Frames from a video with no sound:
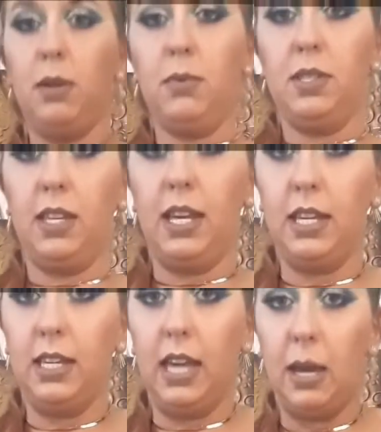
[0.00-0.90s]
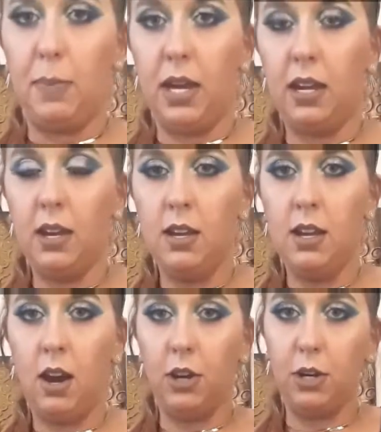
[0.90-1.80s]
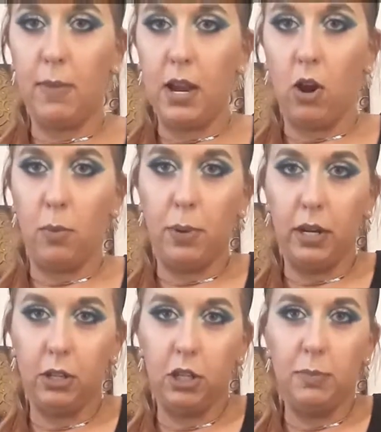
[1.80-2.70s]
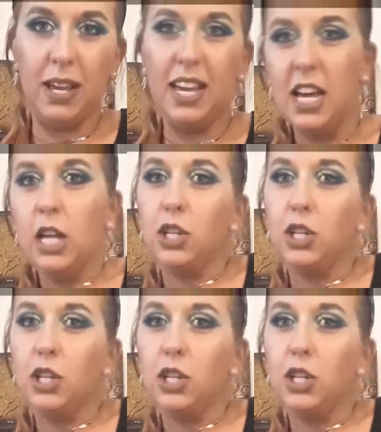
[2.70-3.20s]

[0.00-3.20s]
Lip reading: it was like gaping under my armpit a little bit.